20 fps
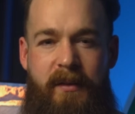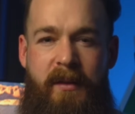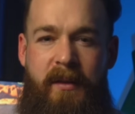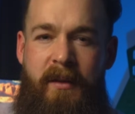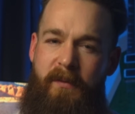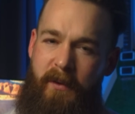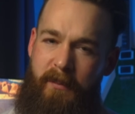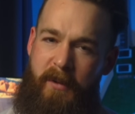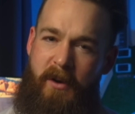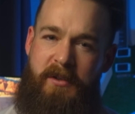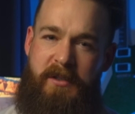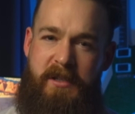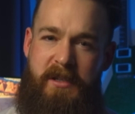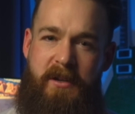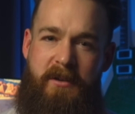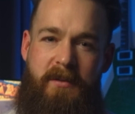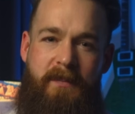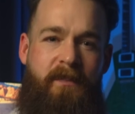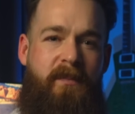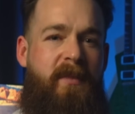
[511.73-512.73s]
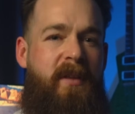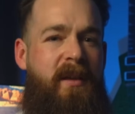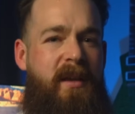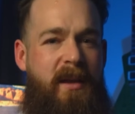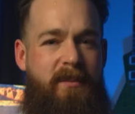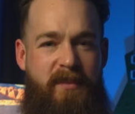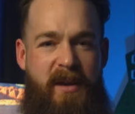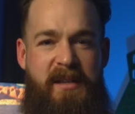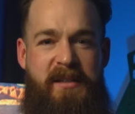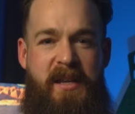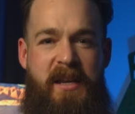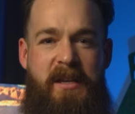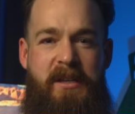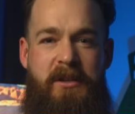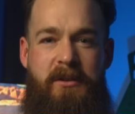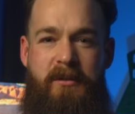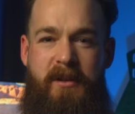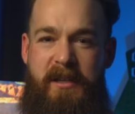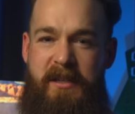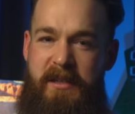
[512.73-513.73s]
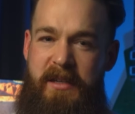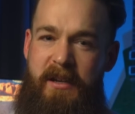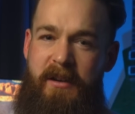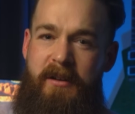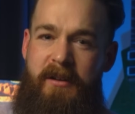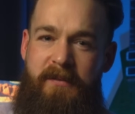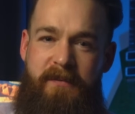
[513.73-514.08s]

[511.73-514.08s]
But for most of you, it may take you a year